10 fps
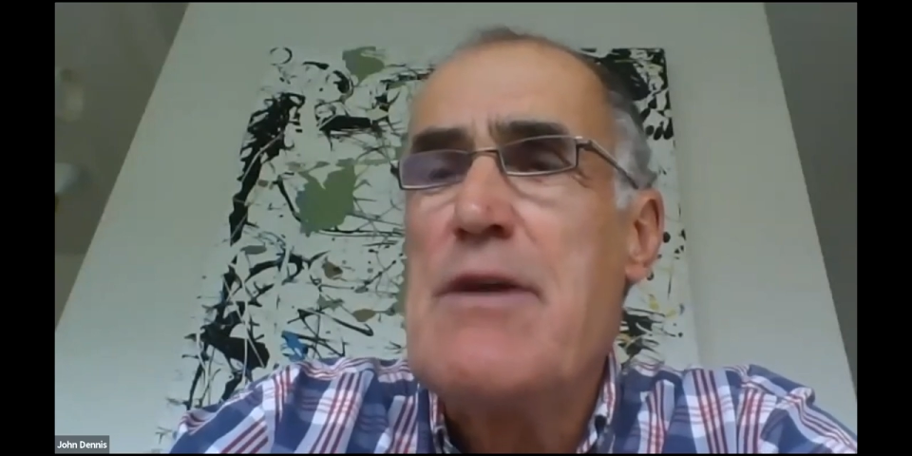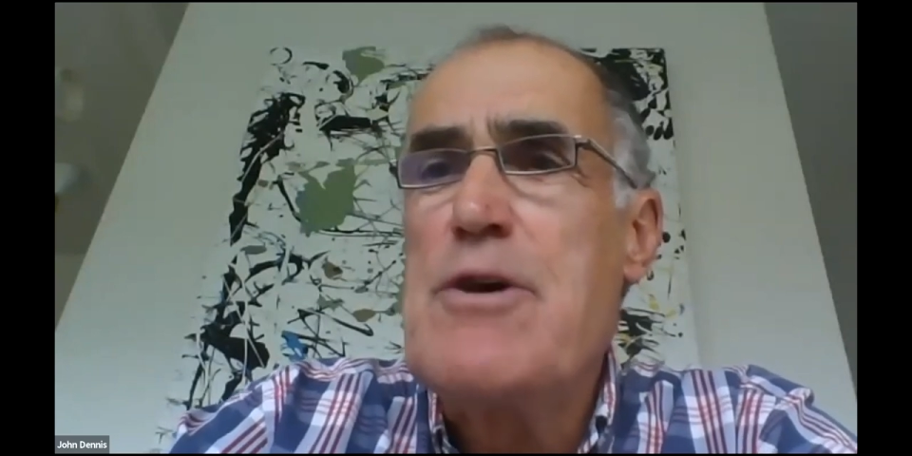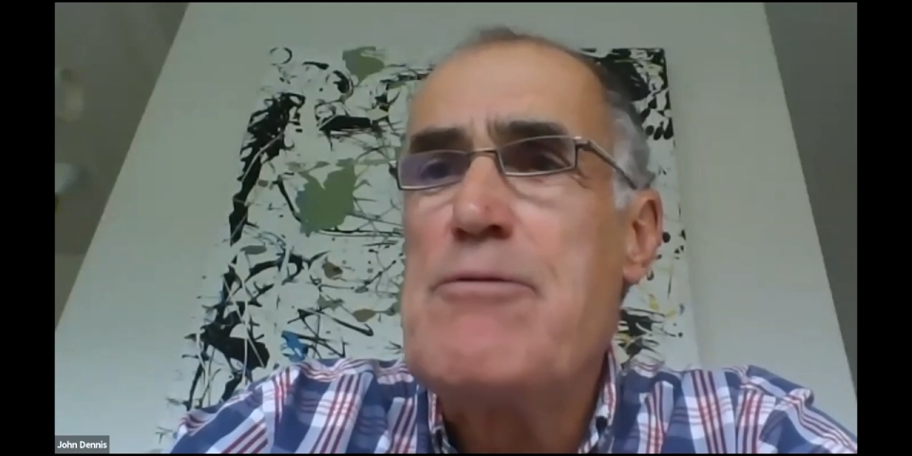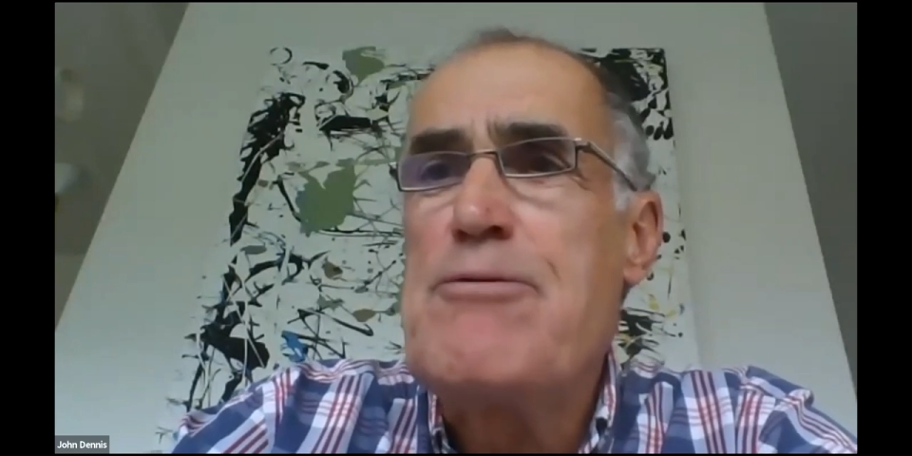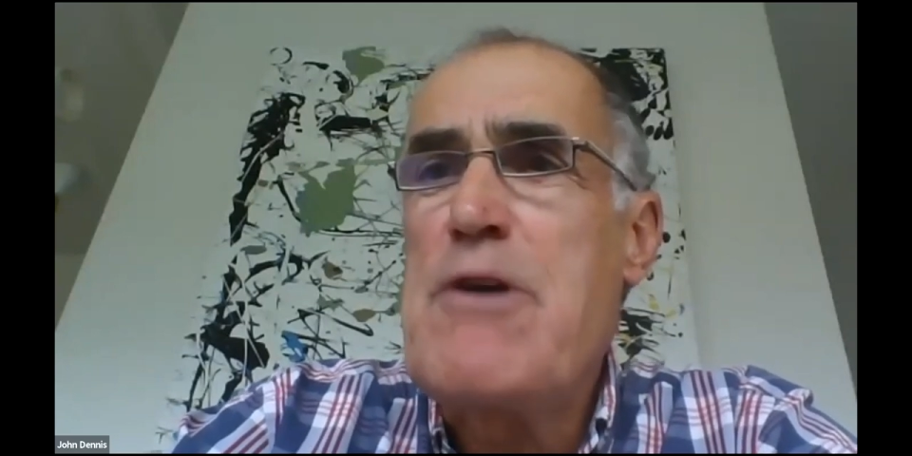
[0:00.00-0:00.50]

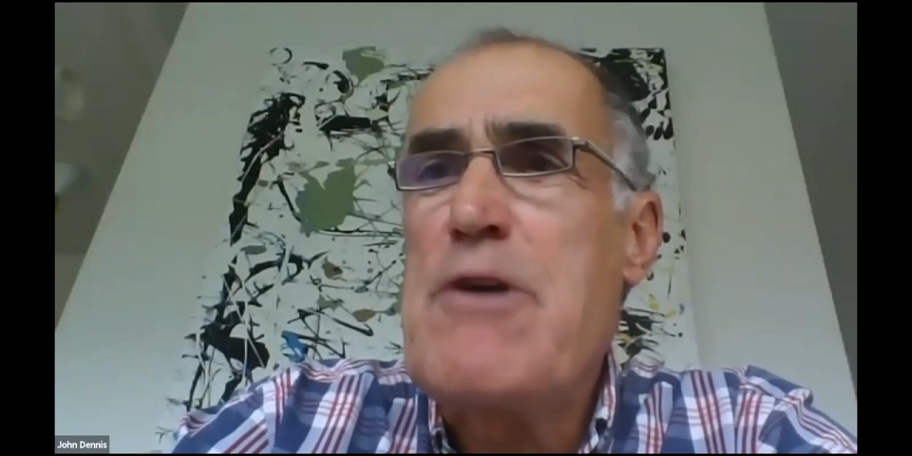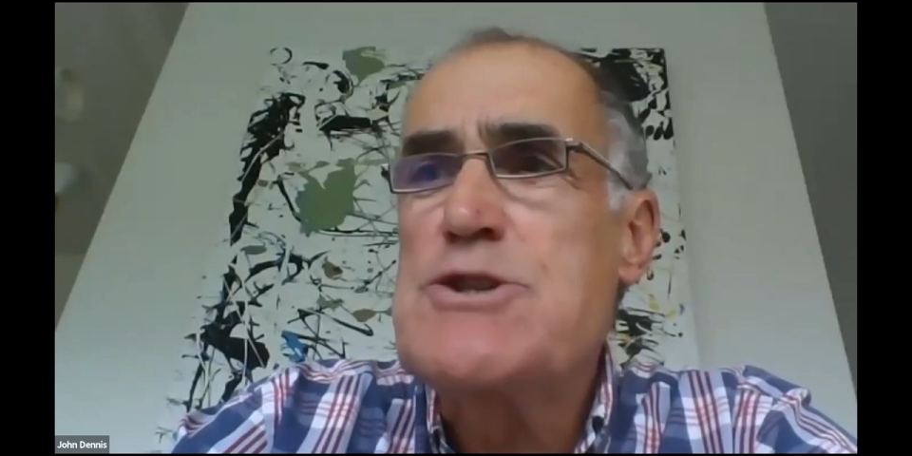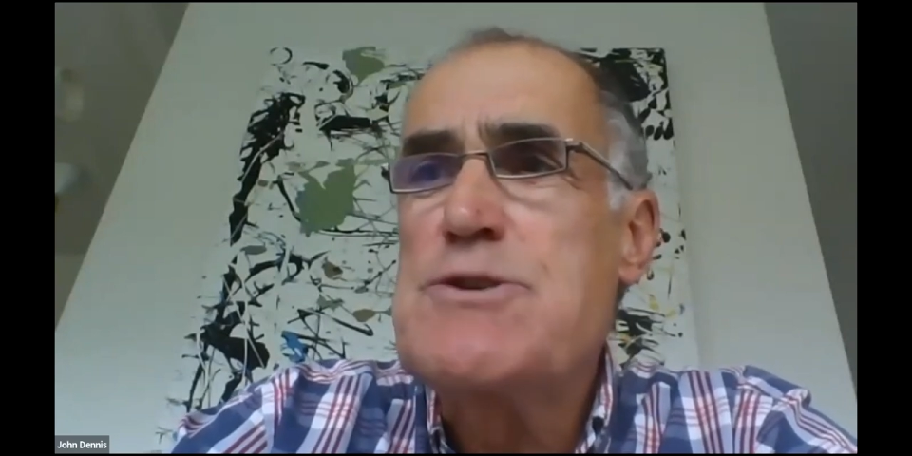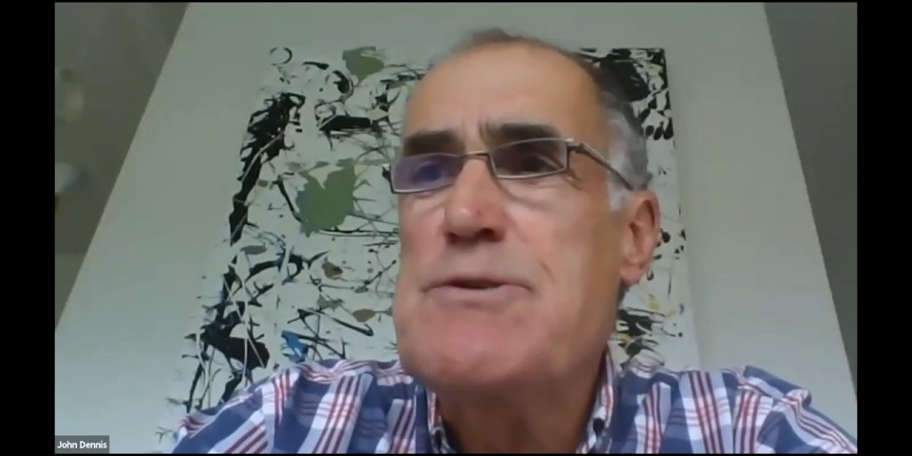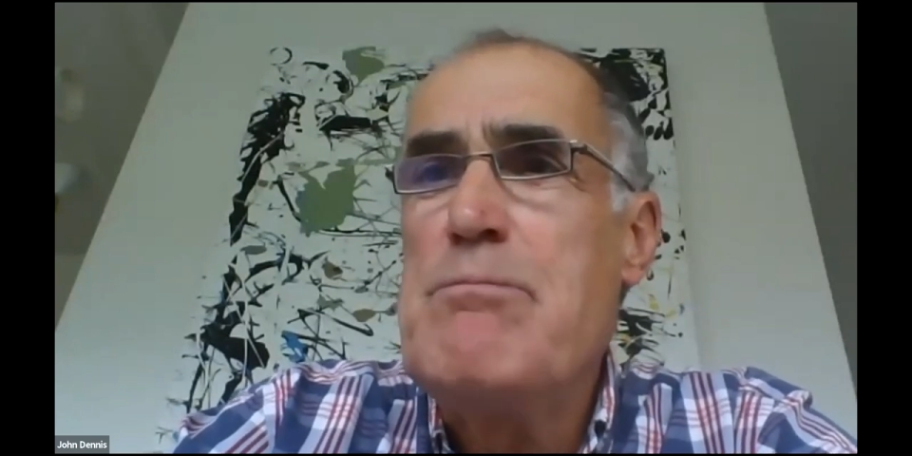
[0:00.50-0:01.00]
The
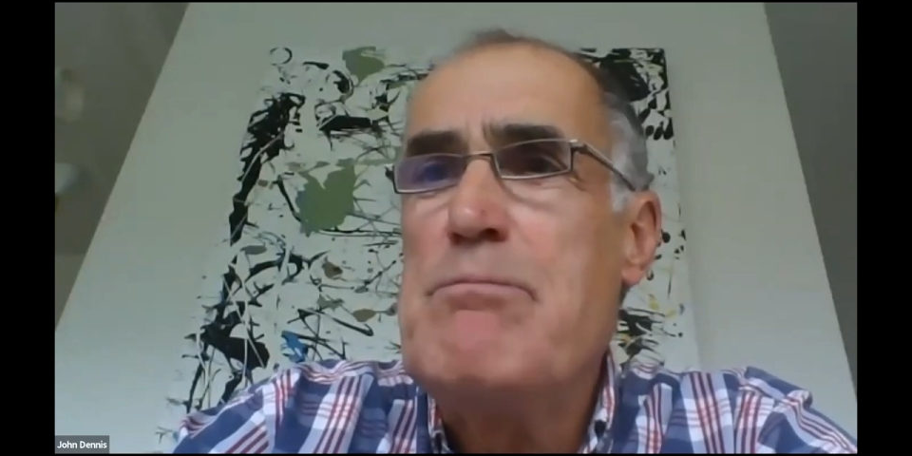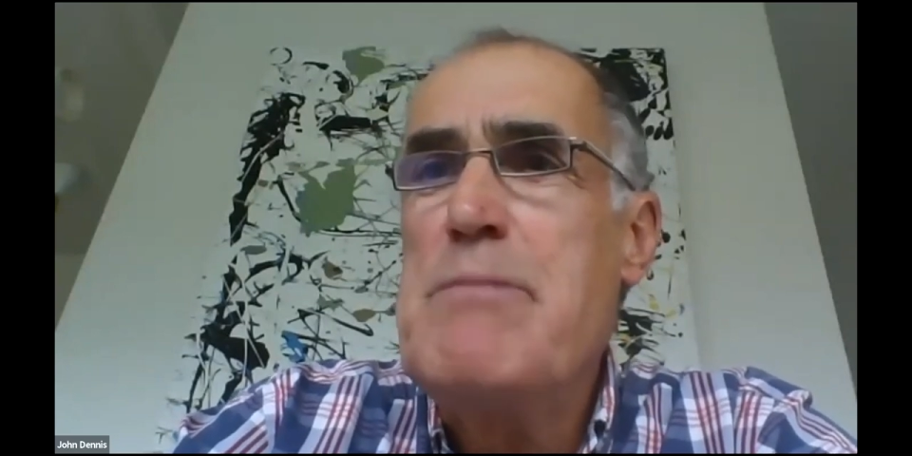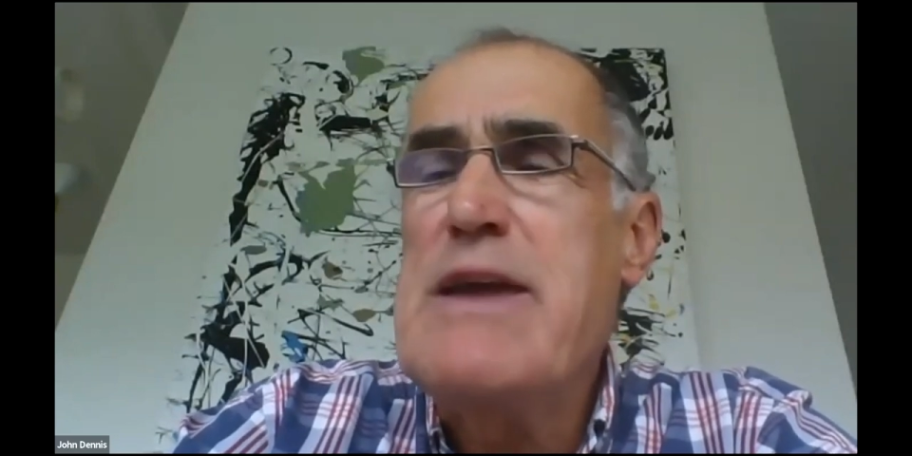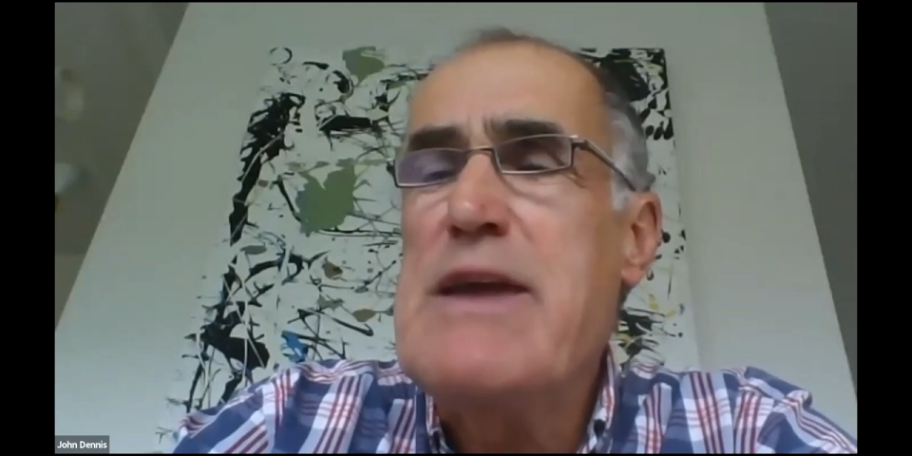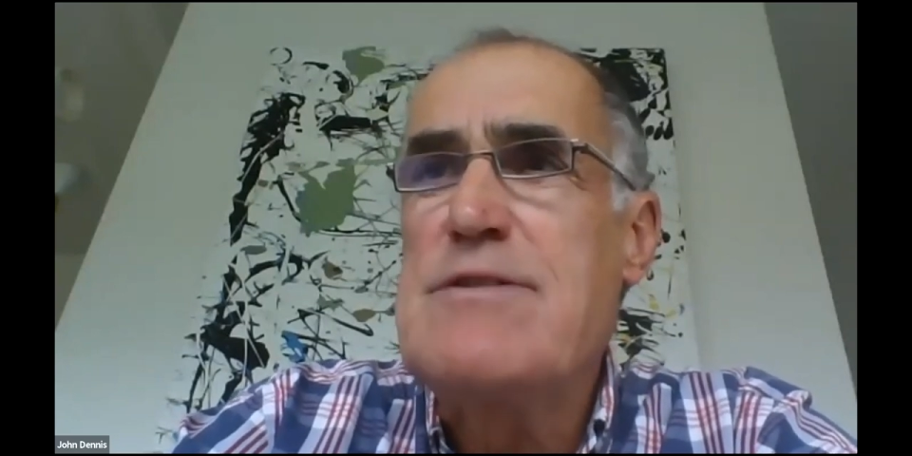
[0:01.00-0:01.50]
fresh
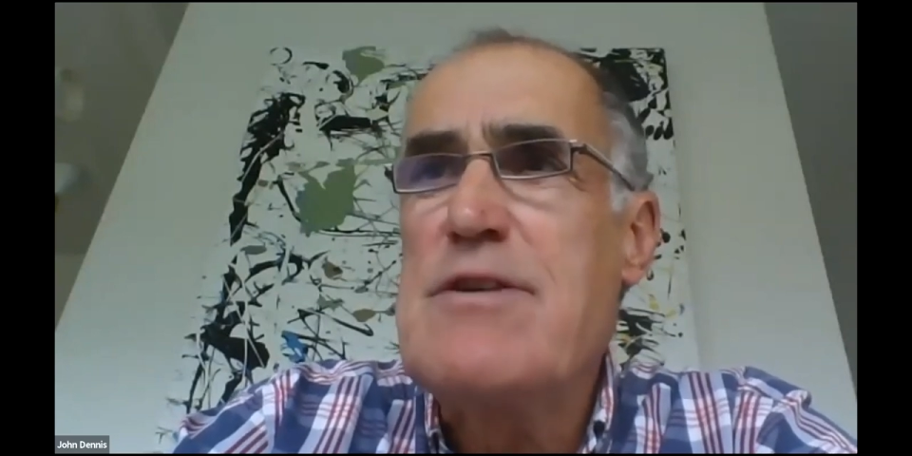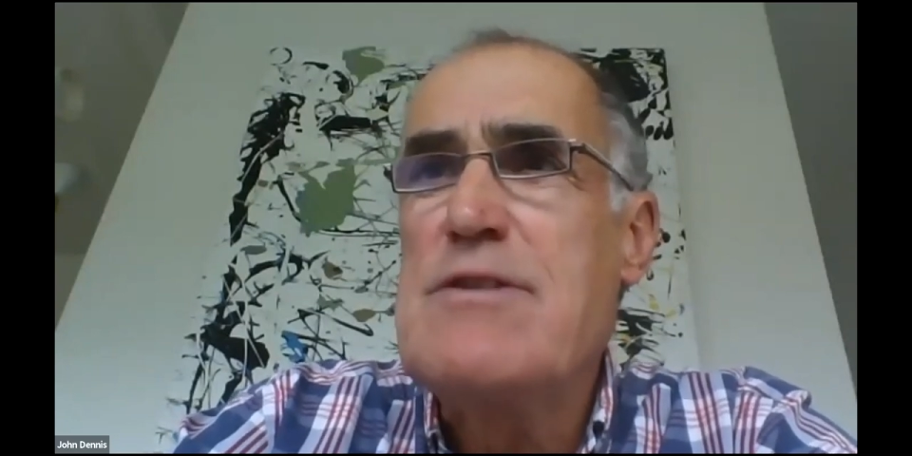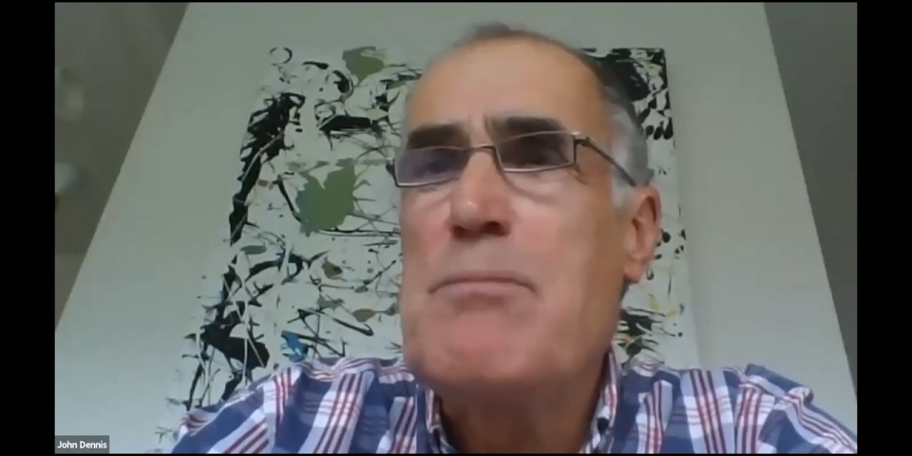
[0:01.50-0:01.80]
meat